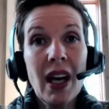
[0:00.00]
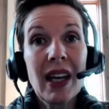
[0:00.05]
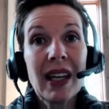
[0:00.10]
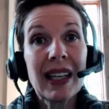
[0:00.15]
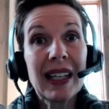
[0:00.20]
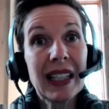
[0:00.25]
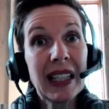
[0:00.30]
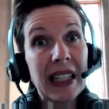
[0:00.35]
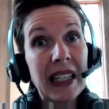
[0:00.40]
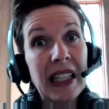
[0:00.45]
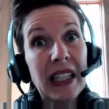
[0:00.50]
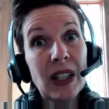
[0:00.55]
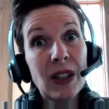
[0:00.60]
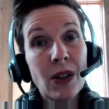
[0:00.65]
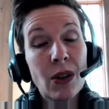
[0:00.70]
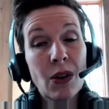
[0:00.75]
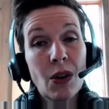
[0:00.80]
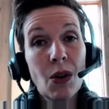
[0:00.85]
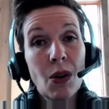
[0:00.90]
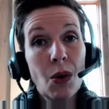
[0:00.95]

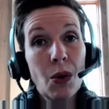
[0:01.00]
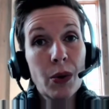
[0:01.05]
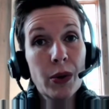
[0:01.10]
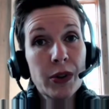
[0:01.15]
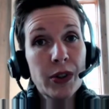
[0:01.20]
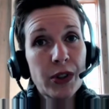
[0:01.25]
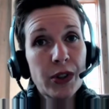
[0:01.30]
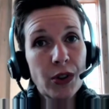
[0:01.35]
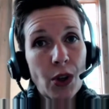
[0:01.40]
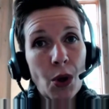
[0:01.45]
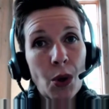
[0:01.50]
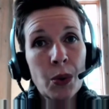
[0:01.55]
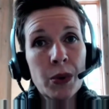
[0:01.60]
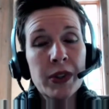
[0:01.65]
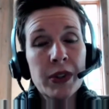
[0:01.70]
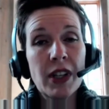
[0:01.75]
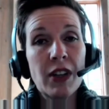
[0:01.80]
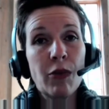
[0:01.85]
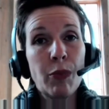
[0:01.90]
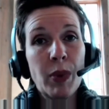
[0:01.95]
clean old
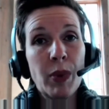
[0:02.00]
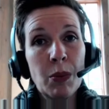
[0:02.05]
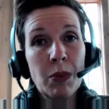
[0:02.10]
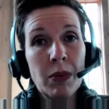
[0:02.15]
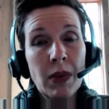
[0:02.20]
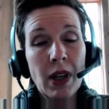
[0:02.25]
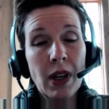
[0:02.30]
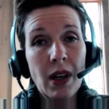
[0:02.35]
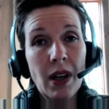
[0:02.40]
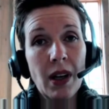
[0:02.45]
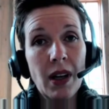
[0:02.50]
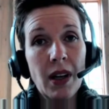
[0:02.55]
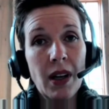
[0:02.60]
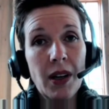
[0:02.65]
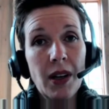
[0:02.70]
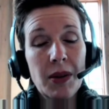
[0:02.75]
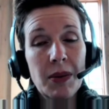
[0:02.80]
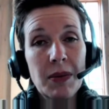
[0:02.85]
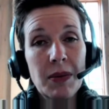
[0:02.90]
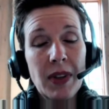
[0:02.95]
stones that have been
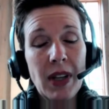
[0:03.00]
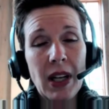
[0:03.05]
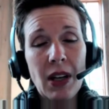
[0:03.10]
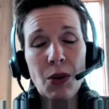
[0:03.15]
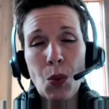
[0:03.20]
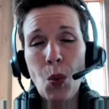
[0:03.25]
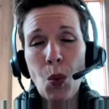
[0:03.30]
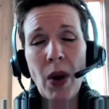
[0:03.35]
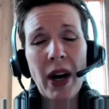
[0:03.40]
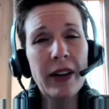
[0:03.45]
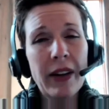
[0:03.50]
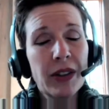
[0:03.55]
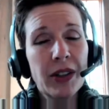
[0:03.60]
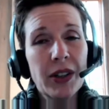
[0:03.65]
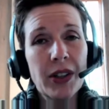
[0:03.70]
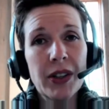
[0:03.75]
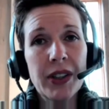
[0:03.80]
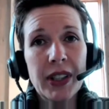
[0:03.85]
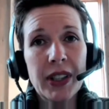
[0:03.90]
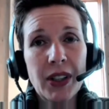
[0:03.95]
that are
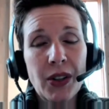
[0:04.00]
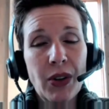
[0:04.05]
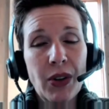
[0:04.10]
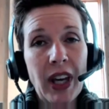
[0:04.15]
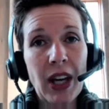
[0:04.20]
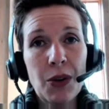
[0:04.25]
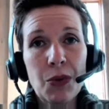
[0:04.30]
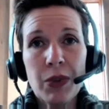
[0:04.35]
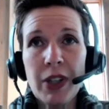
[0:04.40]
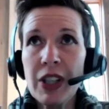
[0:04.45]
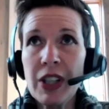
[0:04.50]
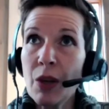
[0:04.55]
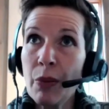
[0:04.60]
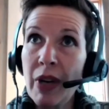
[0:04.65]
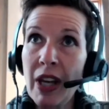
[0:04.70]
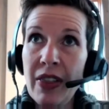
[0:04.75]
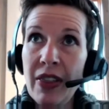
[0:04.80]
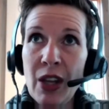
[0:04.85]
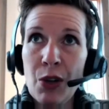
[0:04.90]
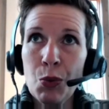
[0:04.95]
weathered and you can't read them,
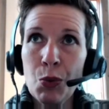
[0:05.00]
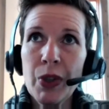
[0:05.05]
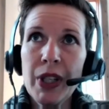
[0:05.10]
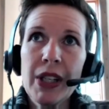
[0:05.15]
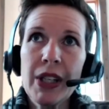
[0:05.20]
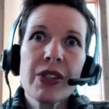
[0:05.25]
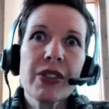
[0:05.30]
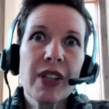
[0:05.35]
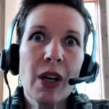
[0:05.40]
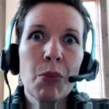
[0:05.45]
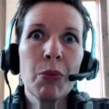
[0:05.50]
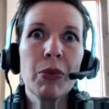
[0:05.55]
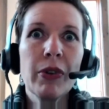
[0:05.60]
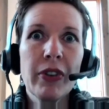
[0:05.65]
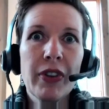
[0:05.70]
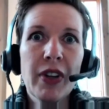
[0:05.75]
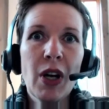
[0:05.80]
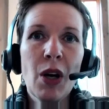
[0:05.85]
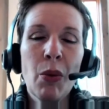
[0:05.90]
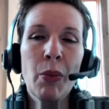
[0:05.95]
and then reassemble
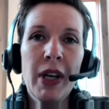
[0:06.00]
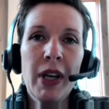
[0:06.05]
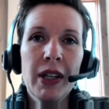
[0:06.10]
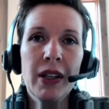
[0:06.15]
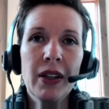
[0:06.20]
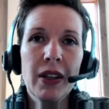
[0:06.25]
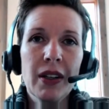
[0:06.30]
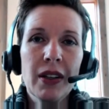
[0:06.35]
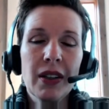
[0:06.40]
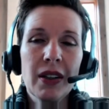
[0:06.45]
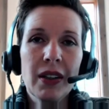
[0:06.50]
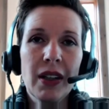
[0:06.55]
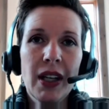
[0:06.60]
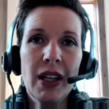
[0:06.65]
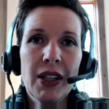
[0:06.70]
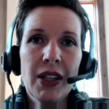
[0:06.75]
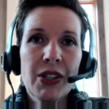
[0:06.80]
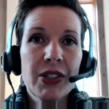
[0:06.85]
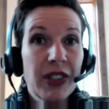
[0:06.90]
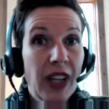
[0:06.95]
them in
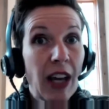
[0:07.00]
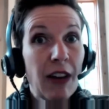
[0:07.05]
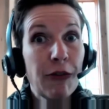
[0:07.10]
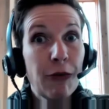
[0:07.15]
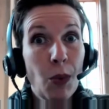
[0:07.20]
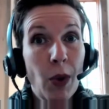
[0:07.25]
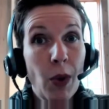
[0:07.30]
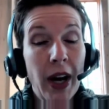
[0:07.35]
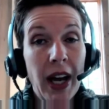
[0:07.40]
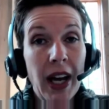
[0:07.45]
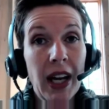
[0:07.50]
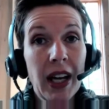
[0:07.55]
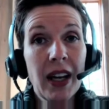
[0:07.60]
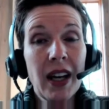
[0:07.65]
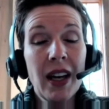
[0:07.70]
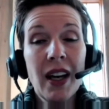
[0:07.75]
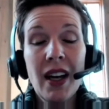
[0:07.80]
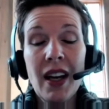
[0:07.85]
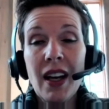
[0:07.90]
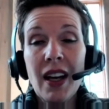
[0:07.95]
a safe
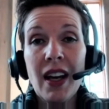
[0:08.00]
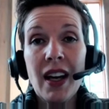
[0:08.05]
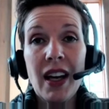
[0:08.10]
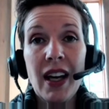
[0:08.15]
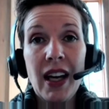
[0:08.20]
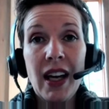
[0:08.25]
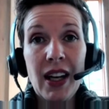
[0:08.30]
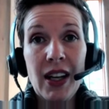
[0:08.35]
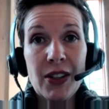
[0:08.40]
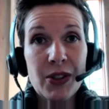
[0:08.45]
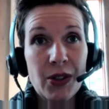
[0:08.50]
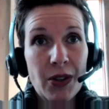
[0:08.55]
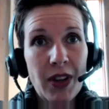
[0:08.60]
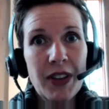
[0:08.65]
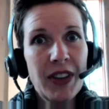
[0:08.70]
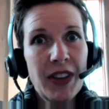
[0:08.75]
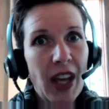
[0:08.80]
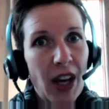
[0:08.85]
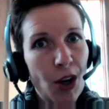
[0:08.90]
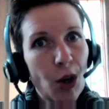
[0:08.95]
way, so
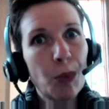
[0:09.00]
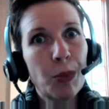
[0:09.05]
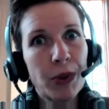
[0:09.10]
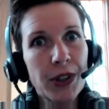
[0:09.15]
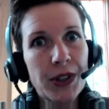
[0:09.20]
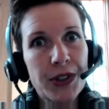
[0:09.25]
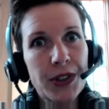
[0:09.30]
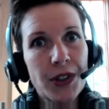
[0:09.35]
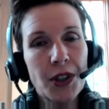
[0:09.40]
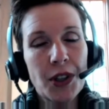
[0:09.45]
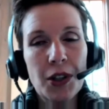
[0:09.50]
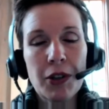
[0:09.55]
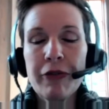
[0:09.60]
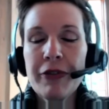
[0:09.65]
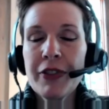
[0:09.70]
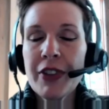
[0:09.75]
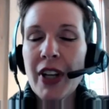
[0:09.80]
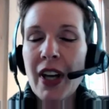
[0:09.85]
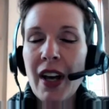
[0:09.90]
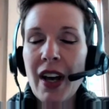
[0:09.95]
that they are
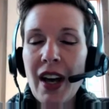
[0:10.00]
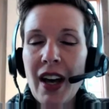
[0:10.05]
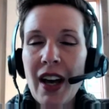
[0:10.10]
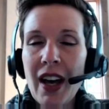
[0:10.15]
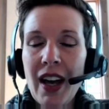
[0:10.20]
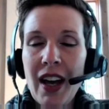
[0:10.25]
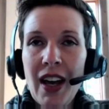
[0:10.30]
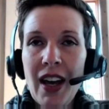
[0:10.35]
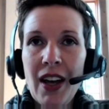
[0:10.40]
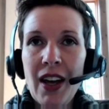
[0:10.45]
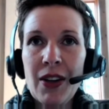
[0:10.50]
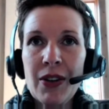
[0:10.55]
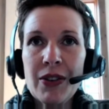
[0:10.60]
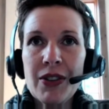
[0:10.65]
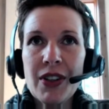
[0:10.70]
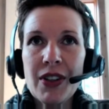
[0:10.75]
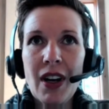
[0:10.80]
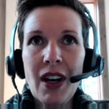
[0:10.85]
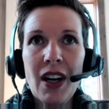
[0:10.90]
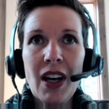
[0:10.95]
preserved.
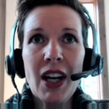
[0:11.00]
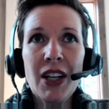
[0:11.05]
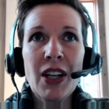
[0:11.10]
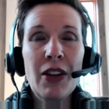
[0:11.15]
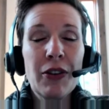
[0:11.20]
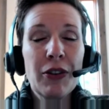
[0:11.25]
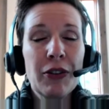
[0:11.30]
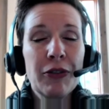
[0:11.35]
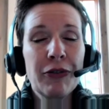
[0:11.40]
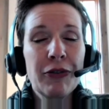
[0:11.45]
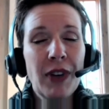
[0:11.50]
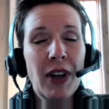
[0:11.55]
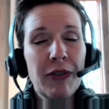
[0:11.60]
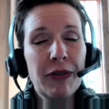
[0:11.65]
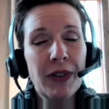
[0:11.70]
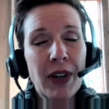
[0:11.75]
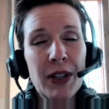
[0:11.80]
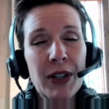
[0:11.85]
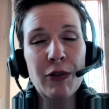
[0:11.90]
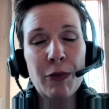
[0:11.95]
And a
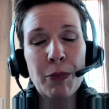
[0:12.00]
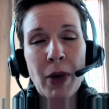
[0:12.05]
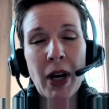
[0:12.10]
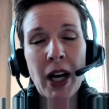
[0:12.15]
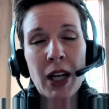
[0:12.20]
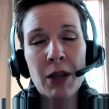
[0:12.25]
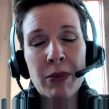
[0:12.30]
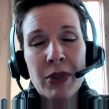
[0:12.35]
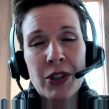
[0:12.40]
friend of mine,